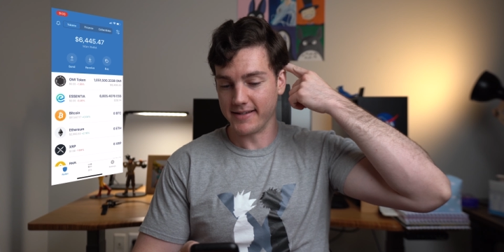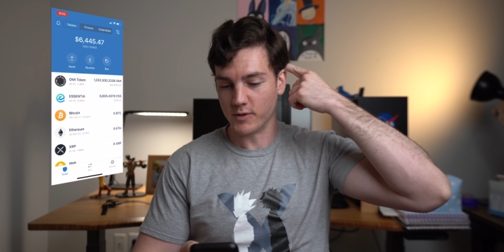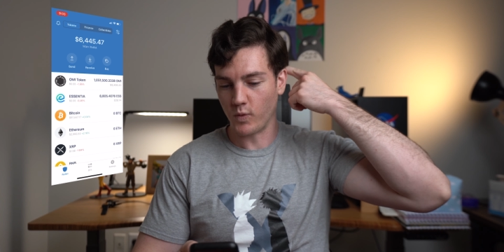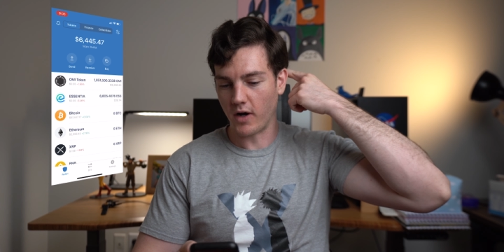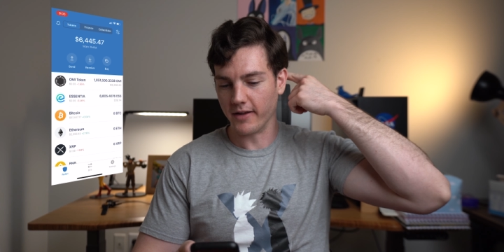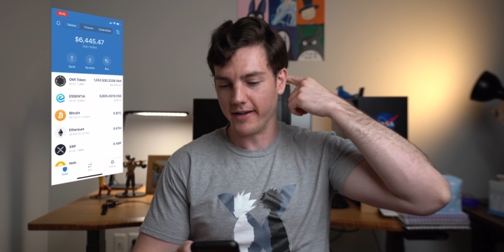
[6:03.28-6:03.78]

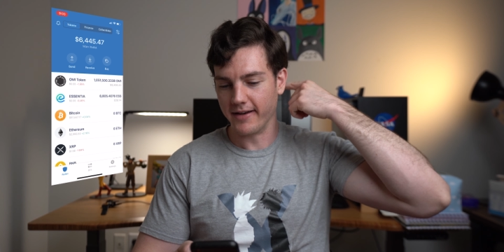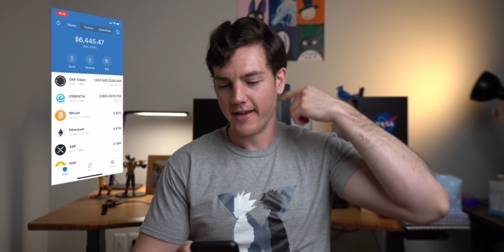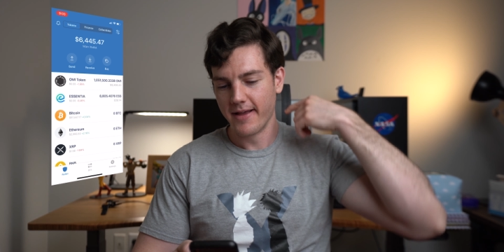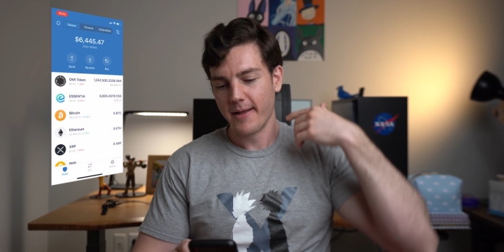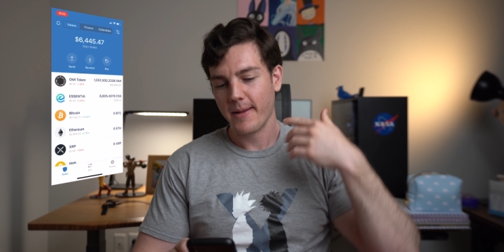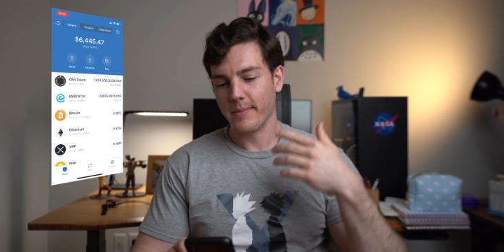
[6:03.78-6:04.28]
this wallet.
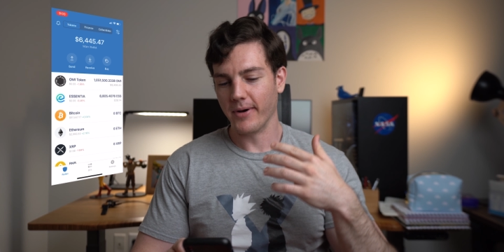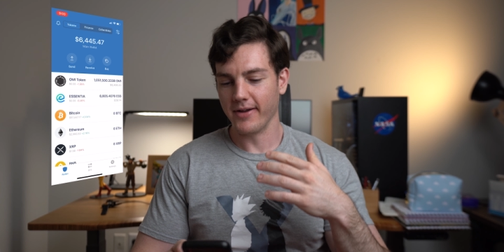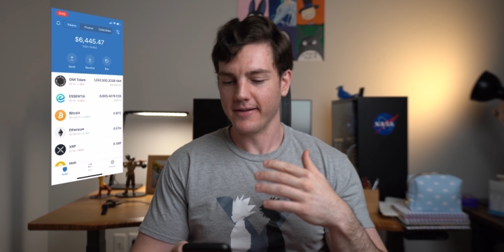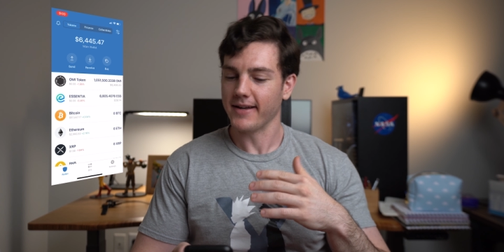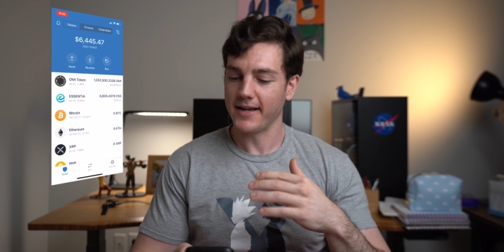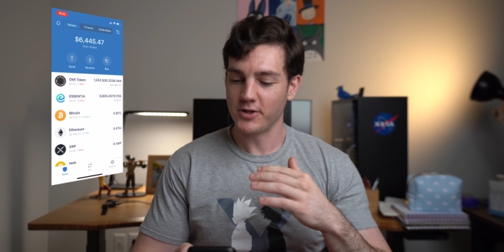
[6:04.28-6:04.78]

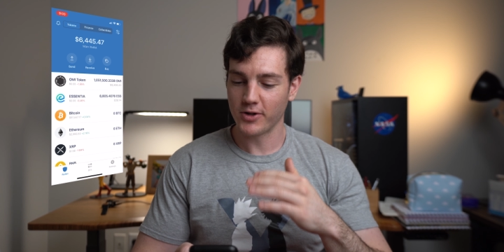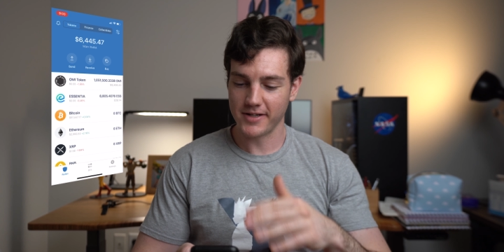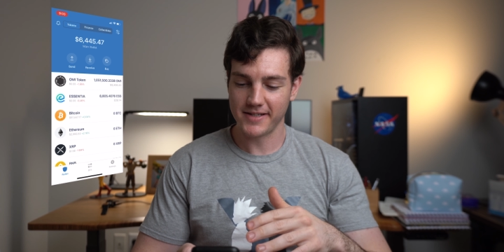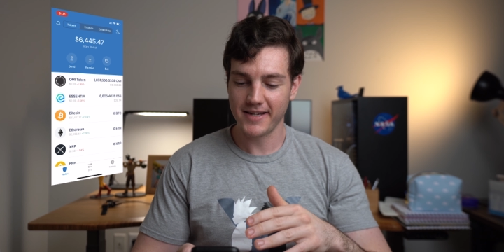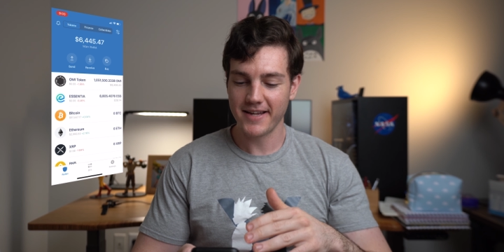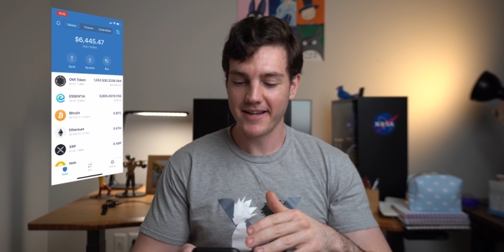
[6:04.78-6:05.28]
But as you can
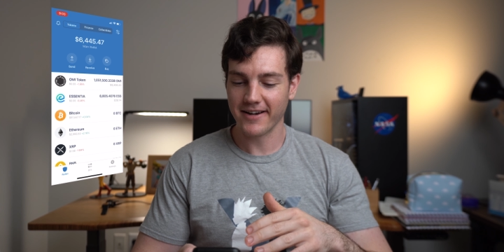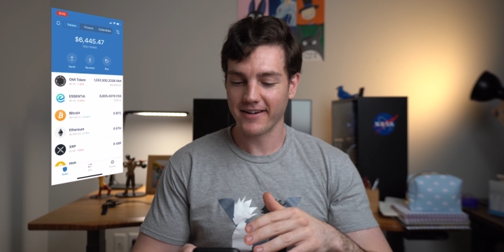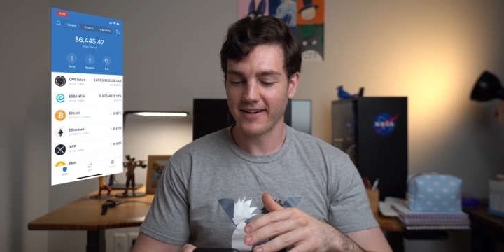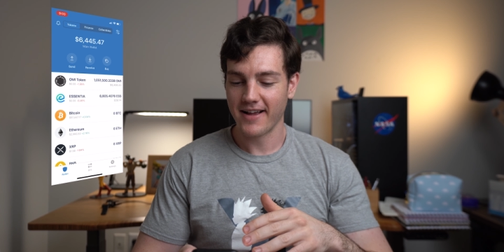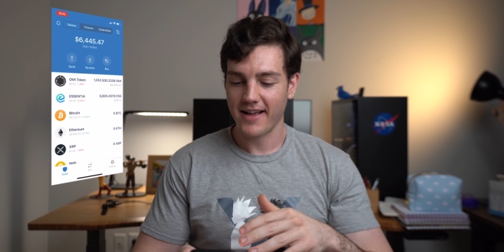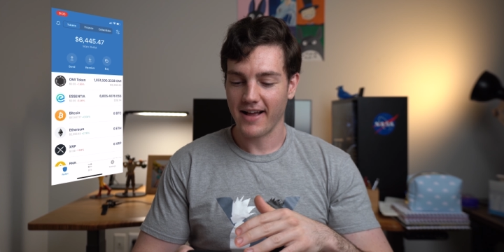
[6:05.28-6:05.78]
see
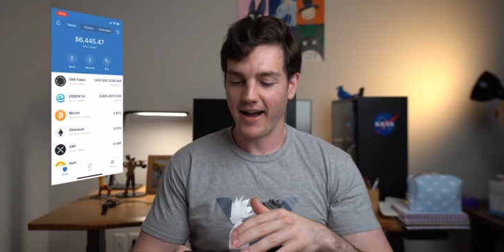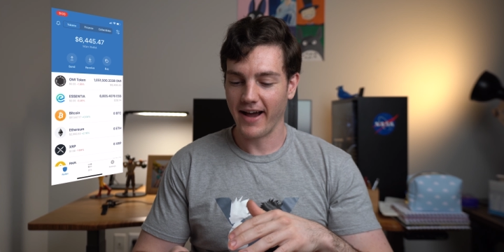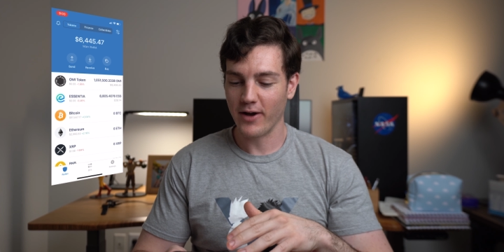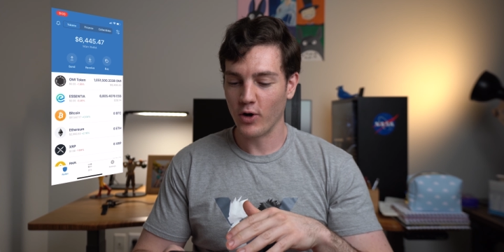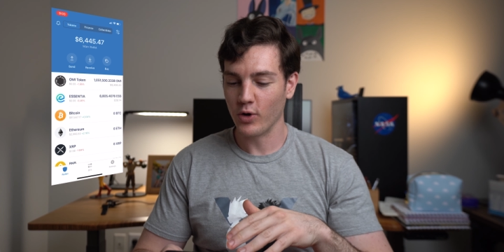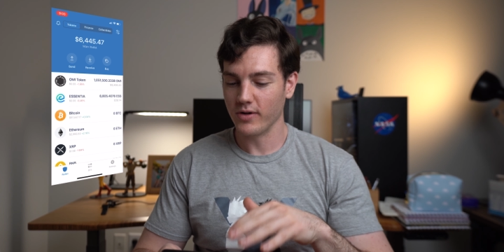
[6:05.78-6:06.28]
here,
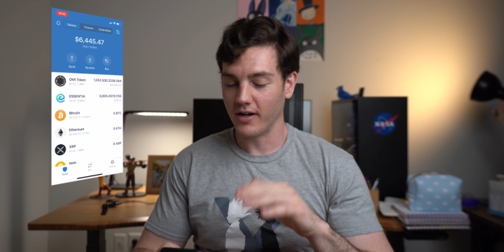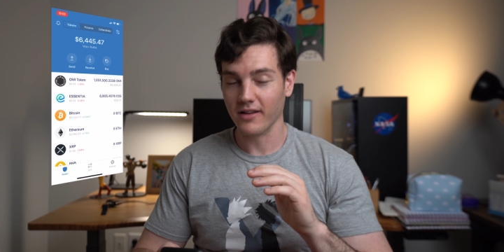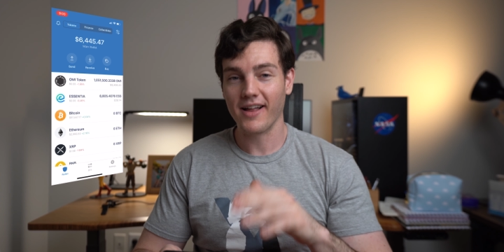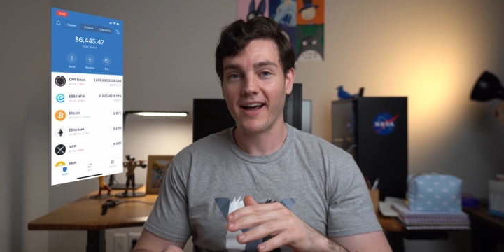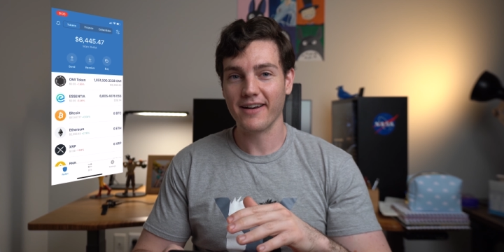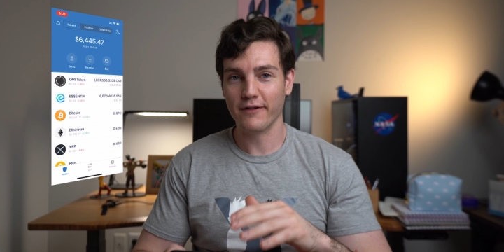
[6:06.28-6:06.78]
I own a
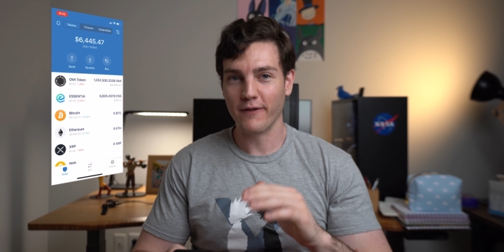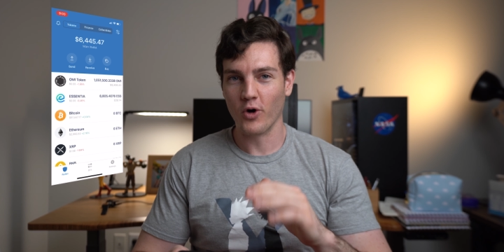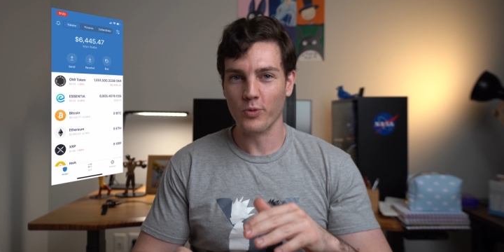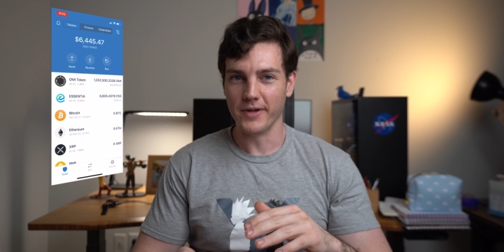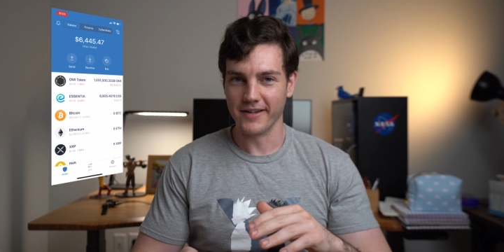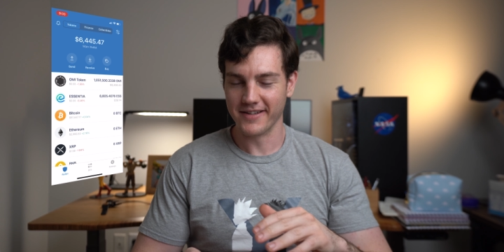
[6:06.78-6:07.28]
lot of
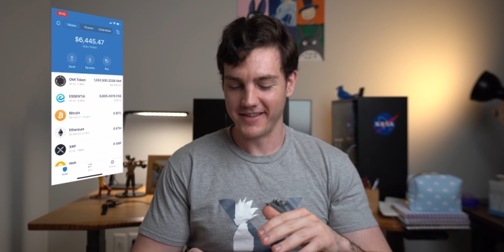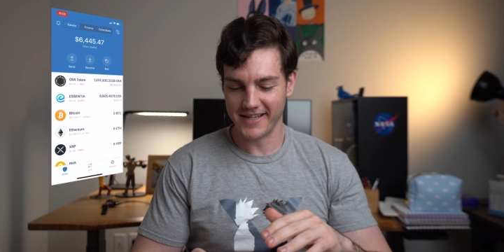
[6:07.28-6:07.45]
OMI.